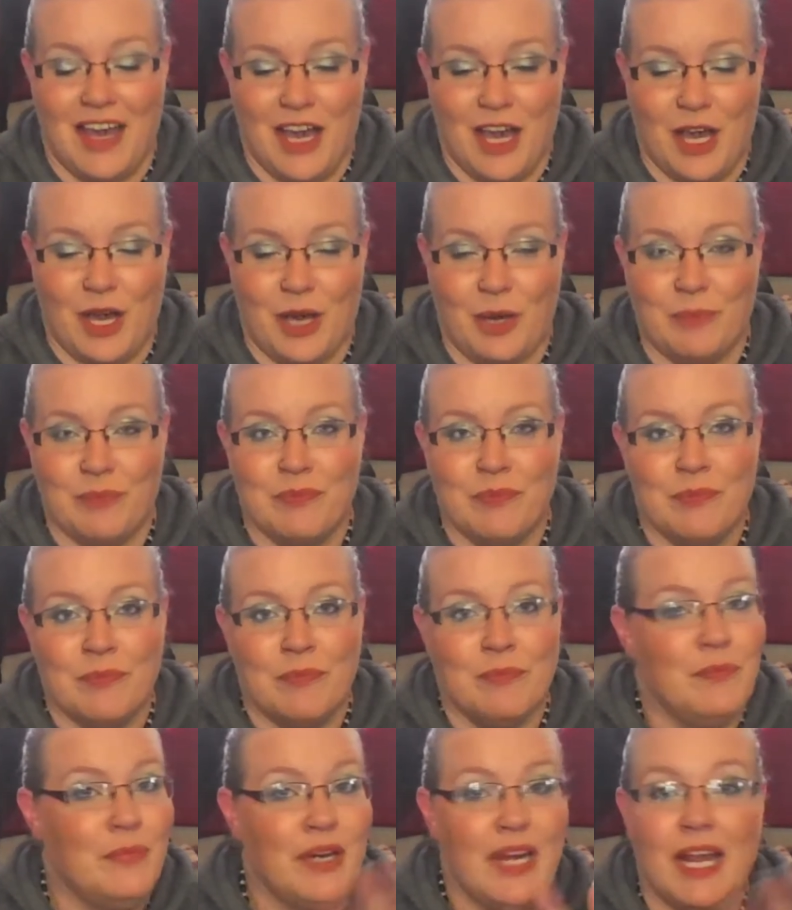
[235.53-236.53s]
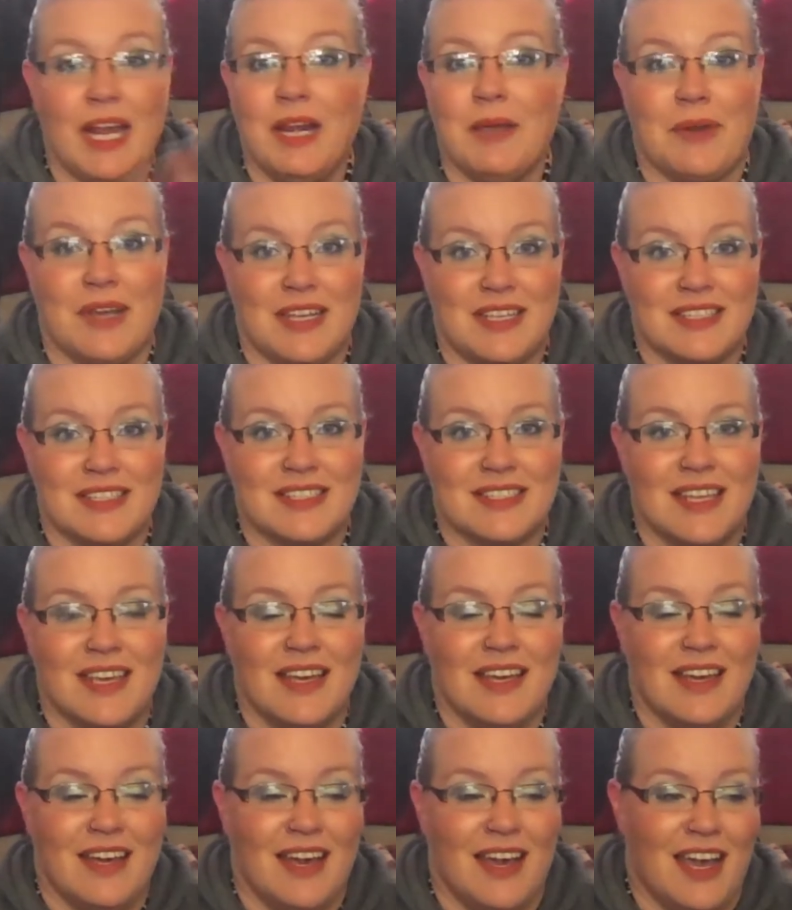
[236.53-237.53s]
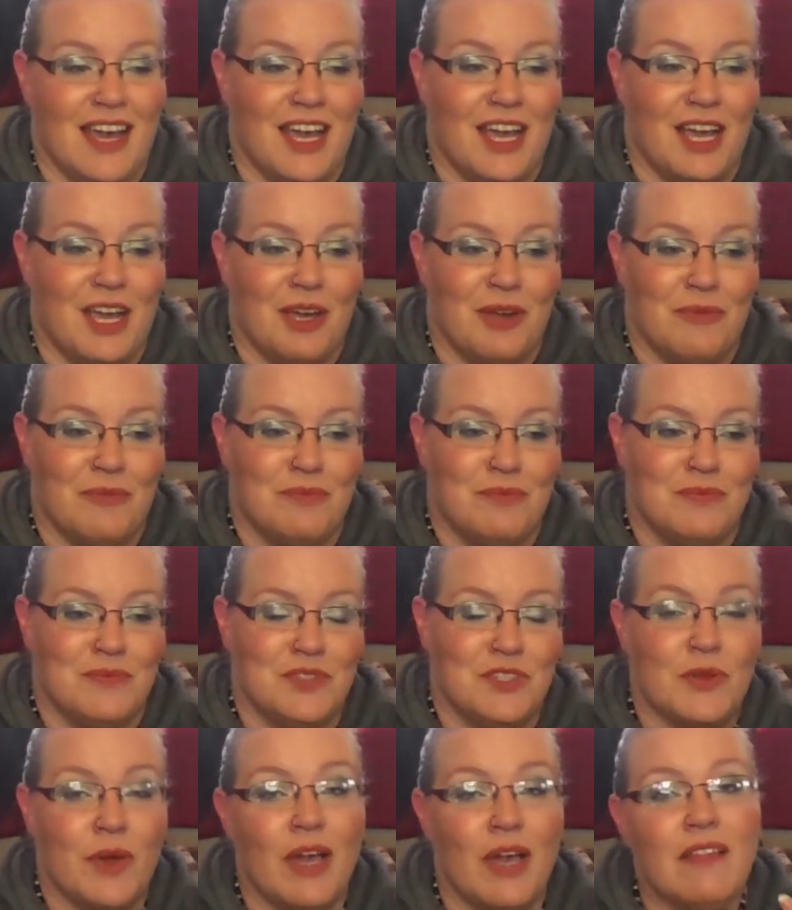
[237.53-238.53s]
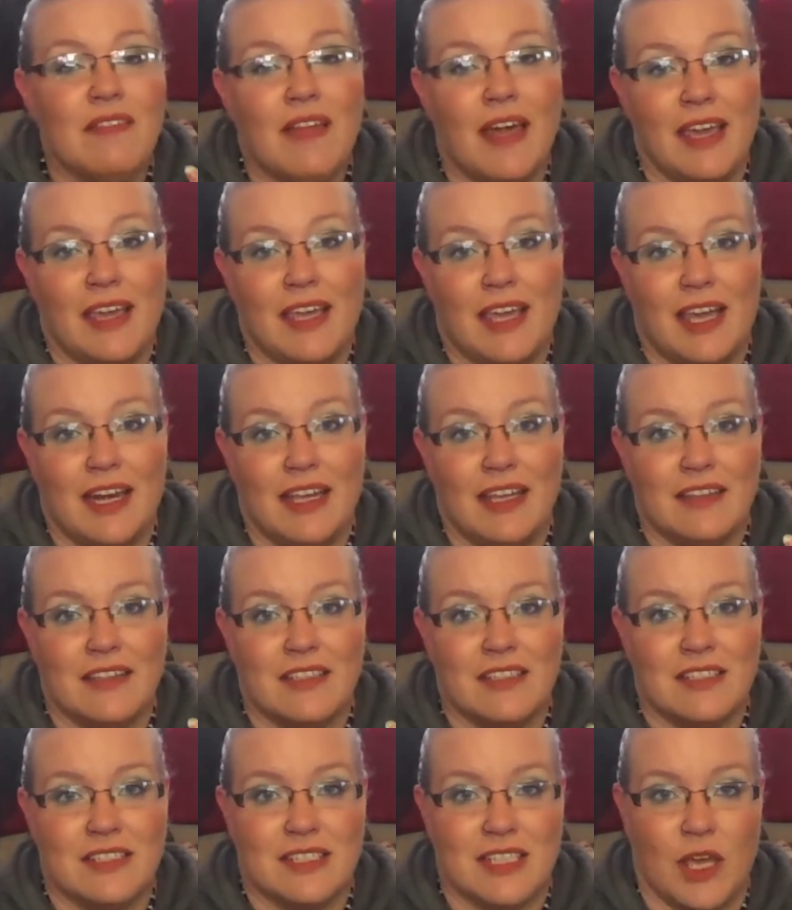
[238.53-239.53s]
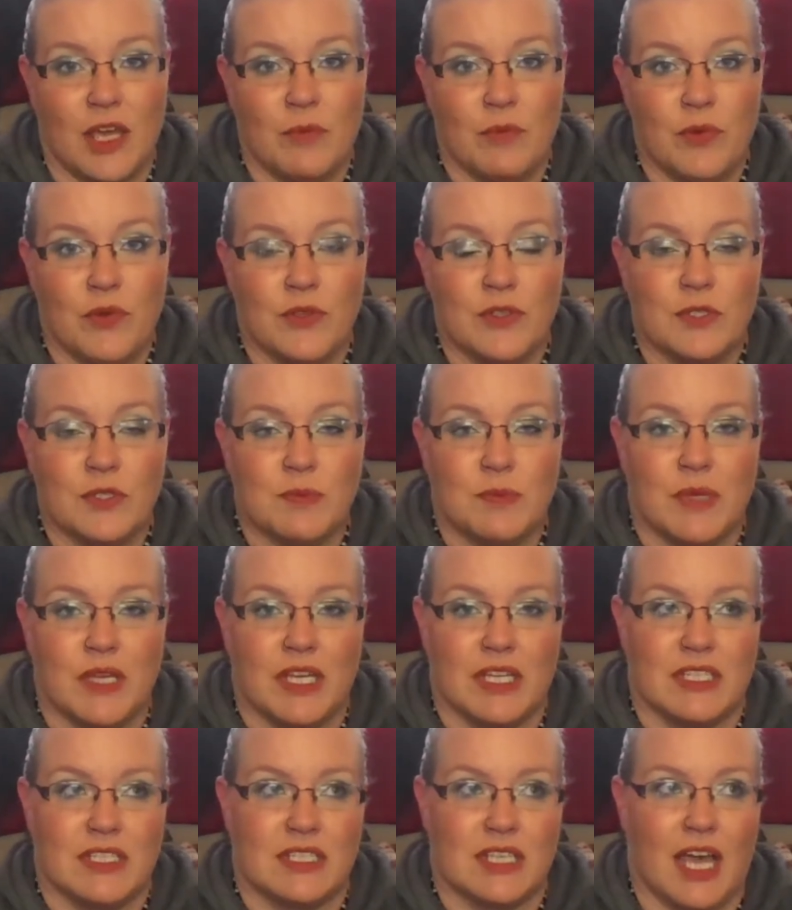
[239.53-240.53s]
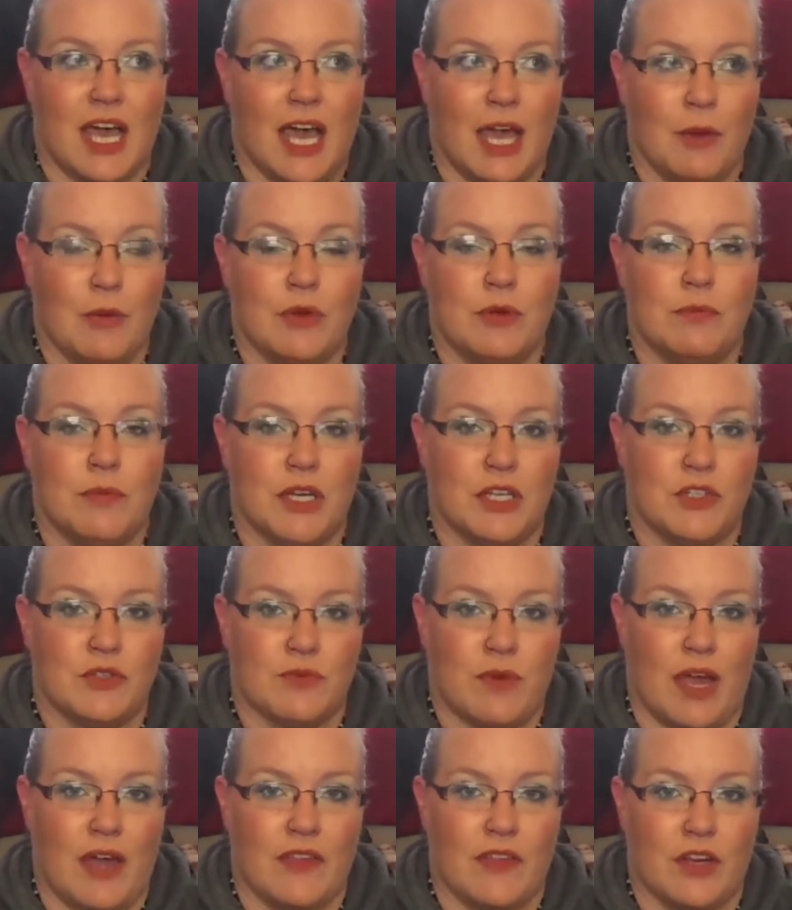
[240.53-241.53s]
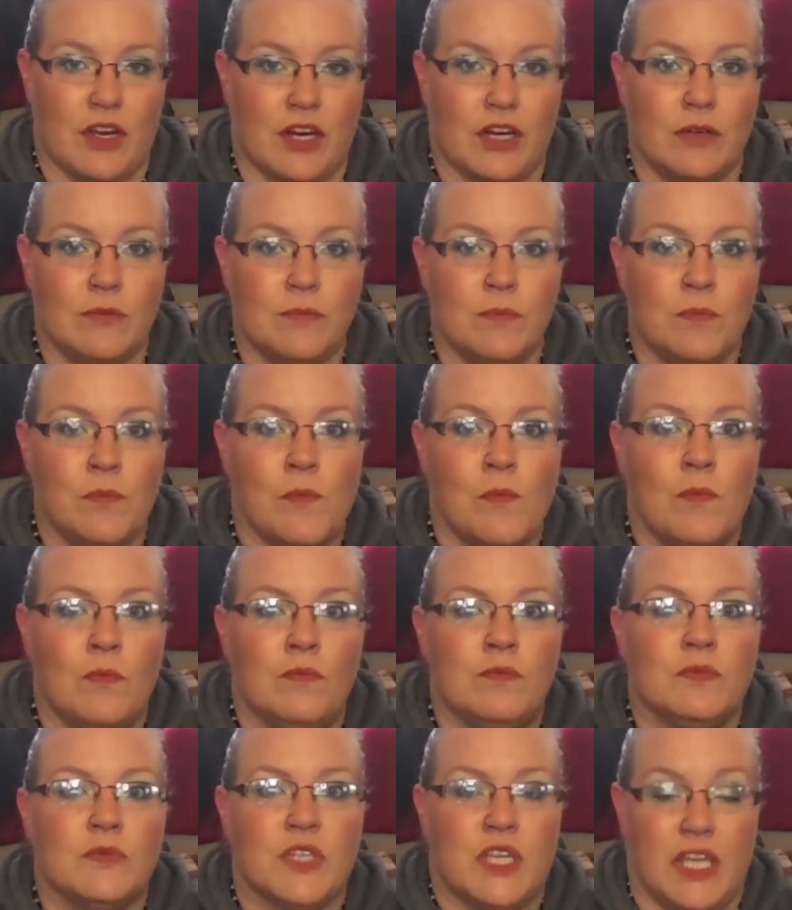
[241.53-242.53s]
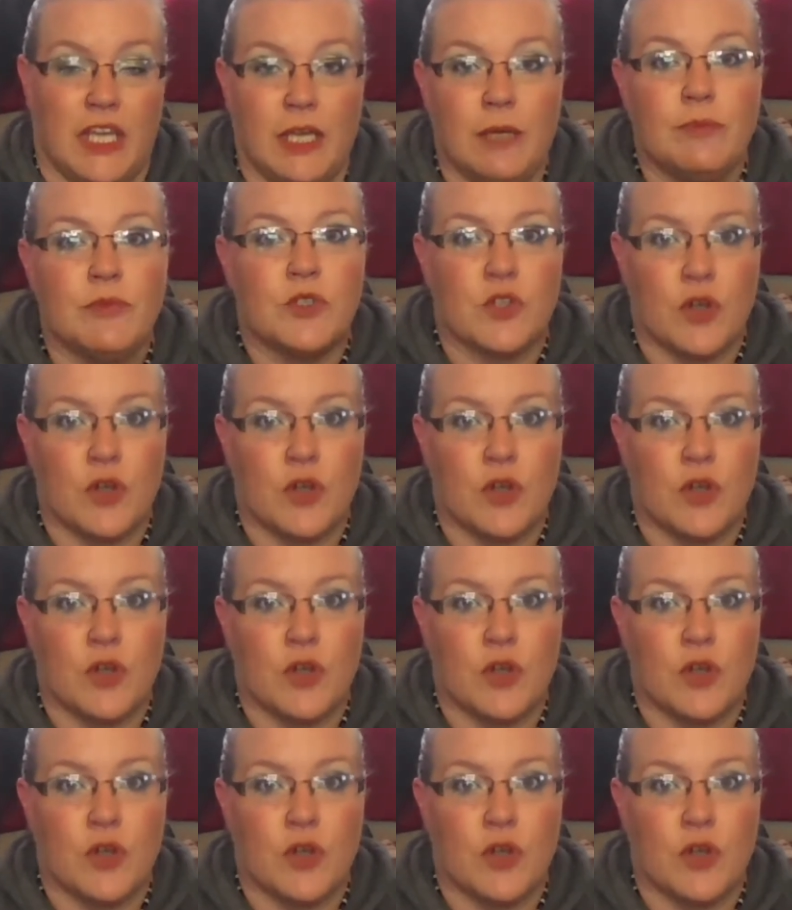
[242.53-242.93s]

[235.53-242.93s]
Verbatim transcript: Um, but, anyways, um, so I like getting the samples because I would much rather keep